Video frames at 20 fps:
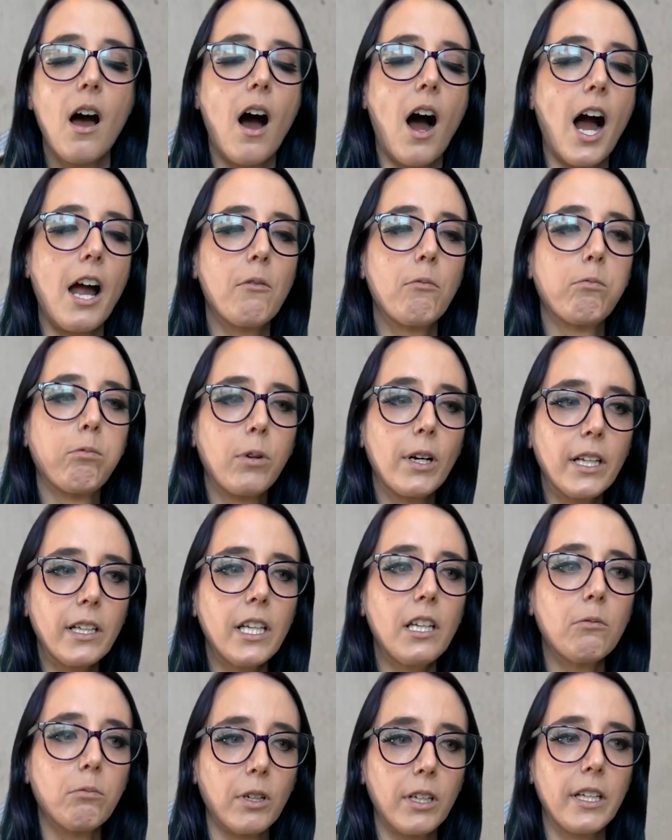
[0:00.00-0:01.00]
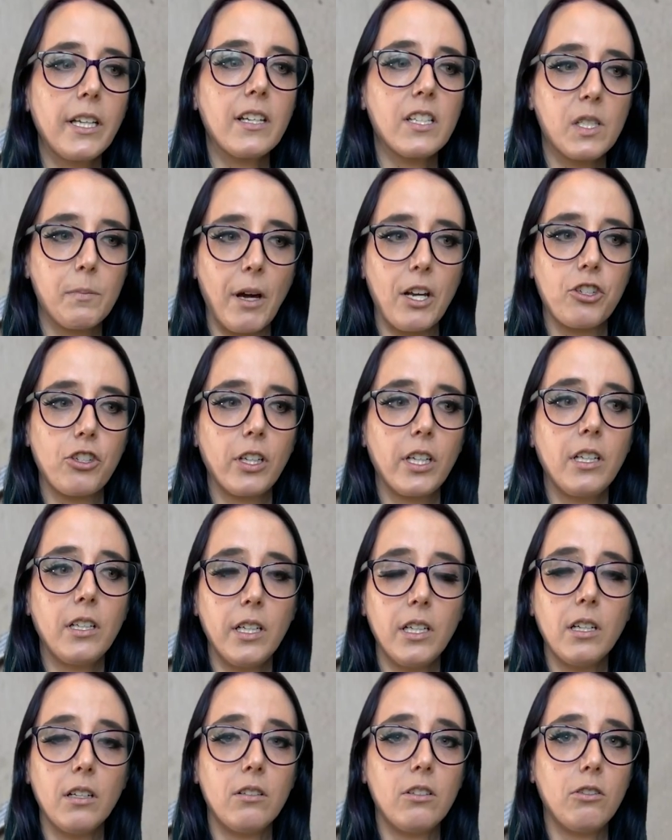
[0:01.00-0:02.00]
I really especially
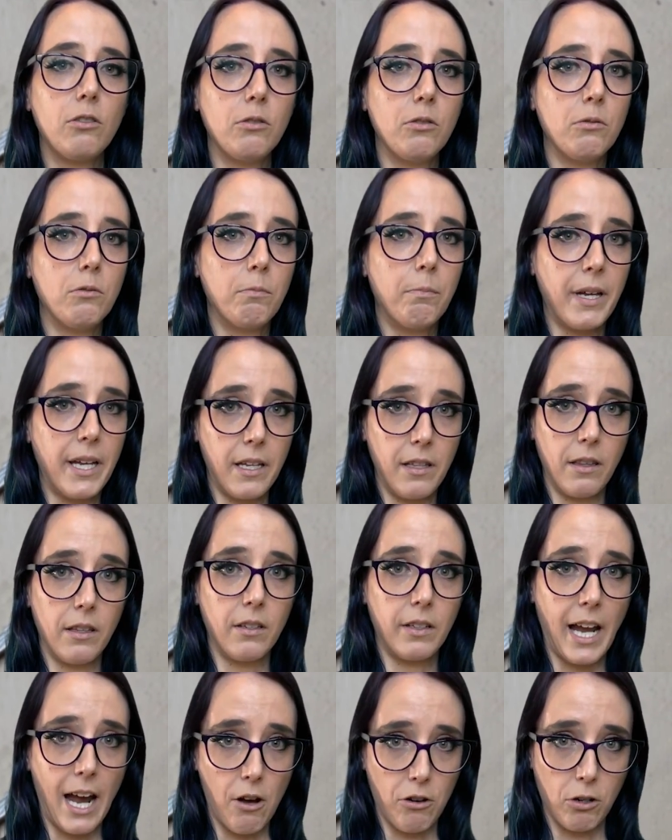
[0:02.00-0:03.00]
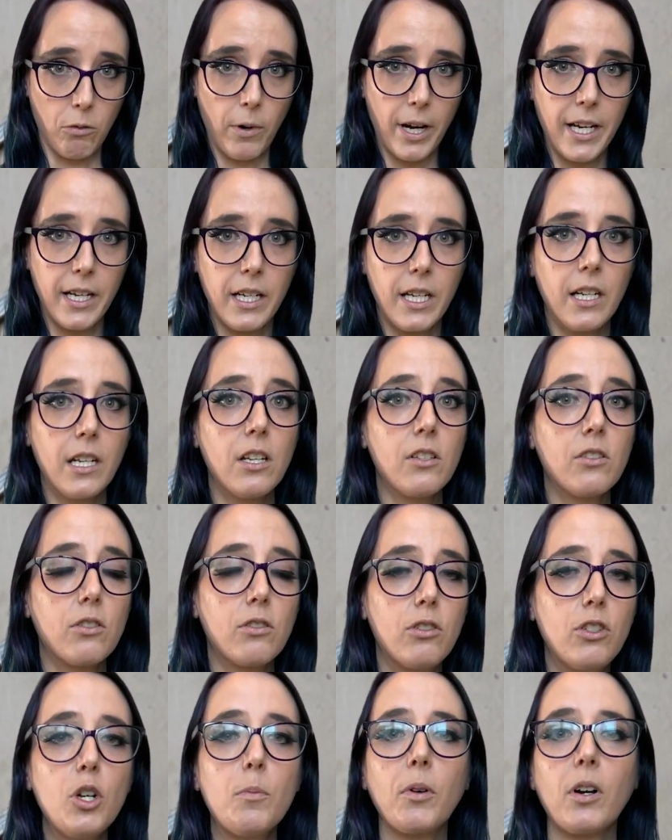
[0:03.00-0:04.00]
needed to pin the counterweight. It is
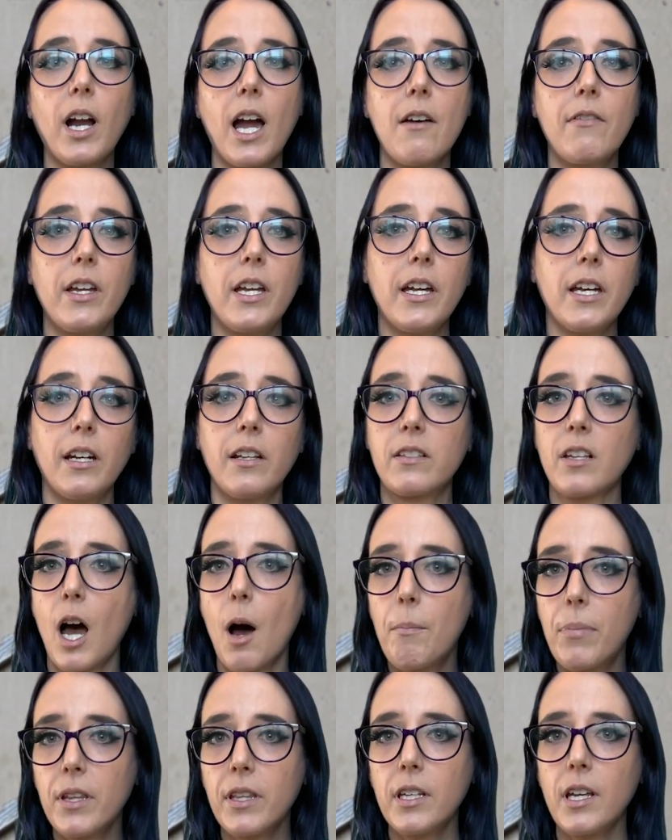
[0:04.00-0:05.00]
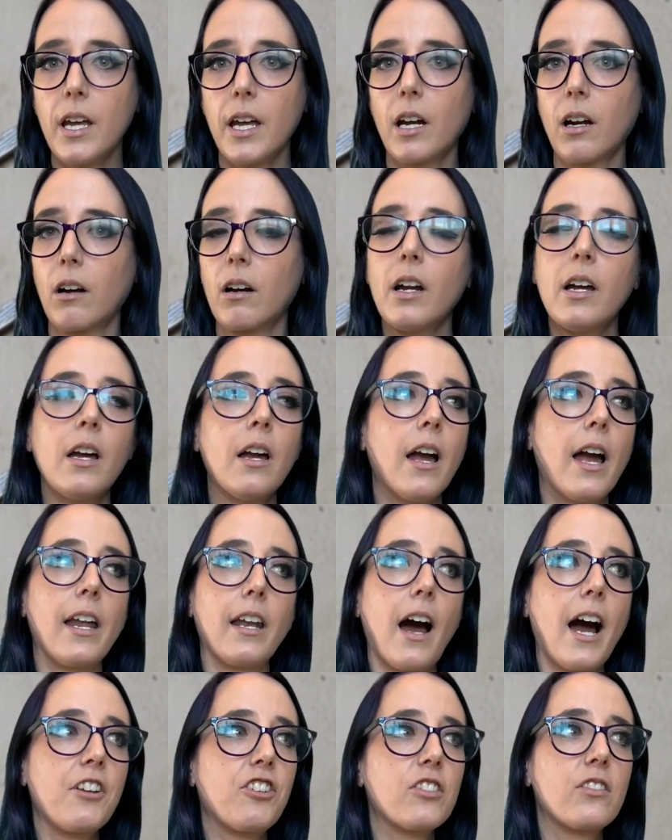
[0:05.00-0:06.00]
super heavy and it's up in the air, and
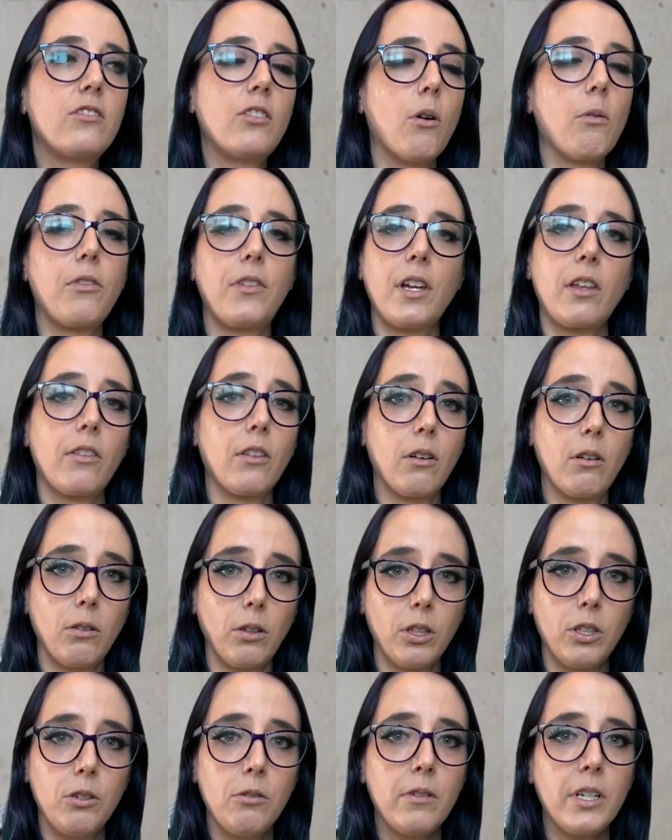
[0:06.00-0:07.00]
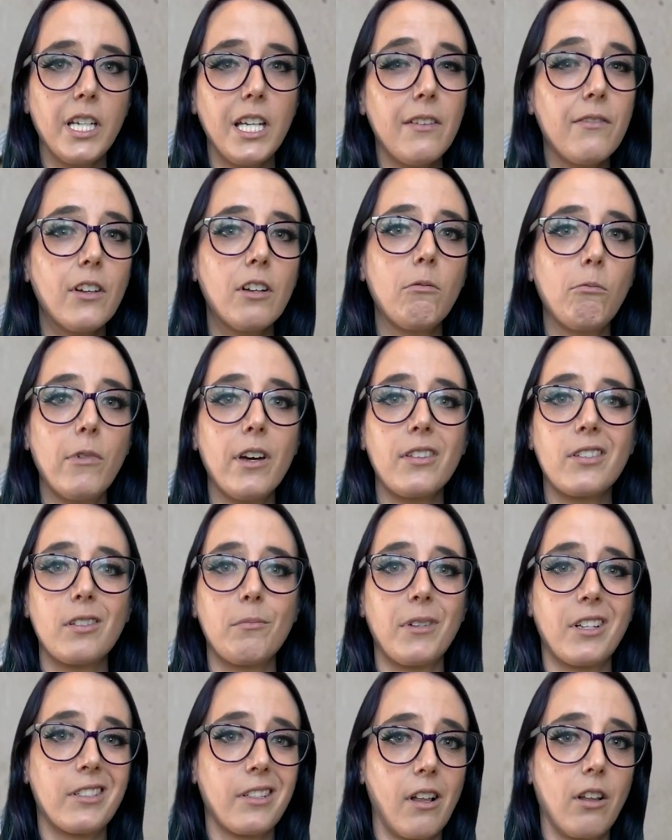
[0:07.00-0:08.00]
I just don't think the glue, even with some
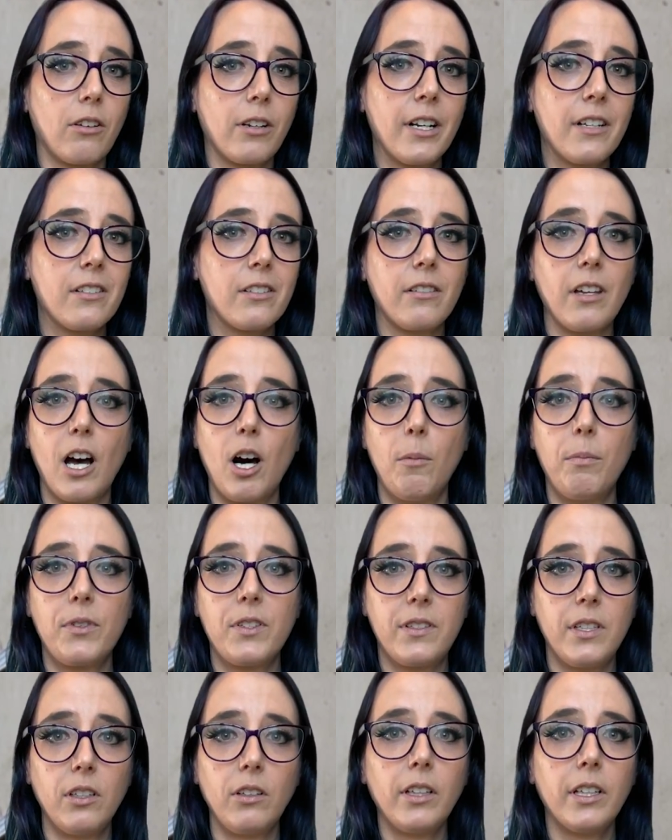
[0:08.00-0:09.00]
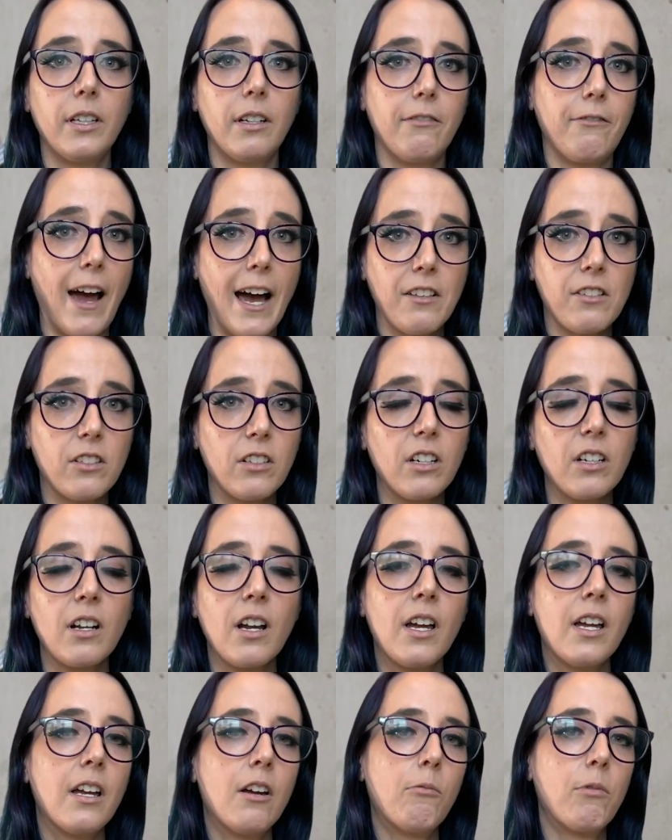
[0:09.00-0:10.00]
accelerant to help seal it faster,
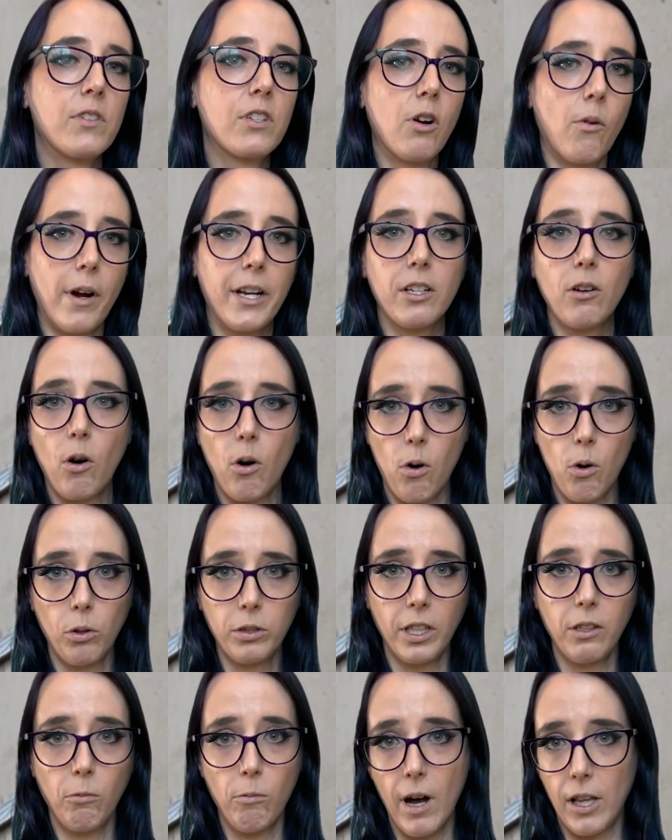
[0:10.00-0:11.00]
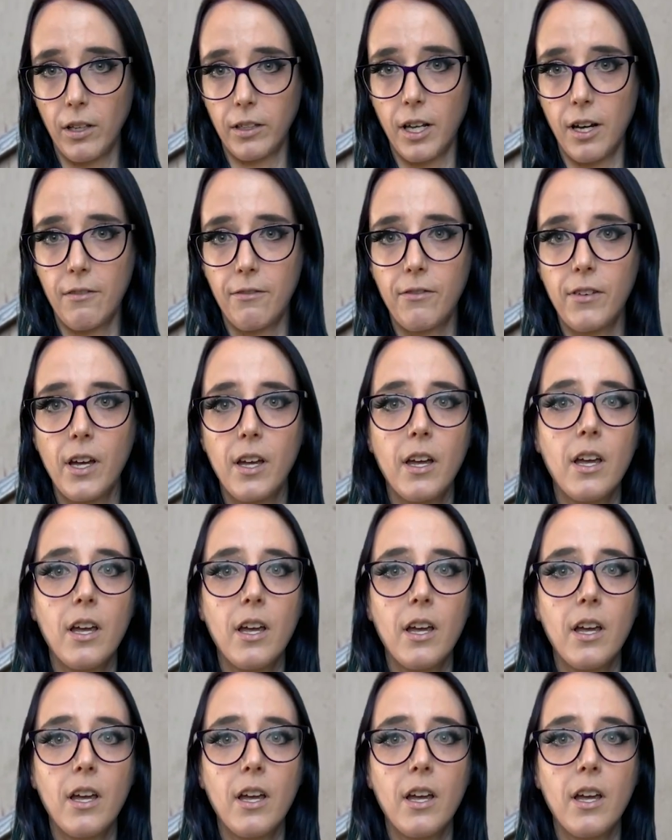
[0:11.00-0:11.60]
was going to hold it well enough.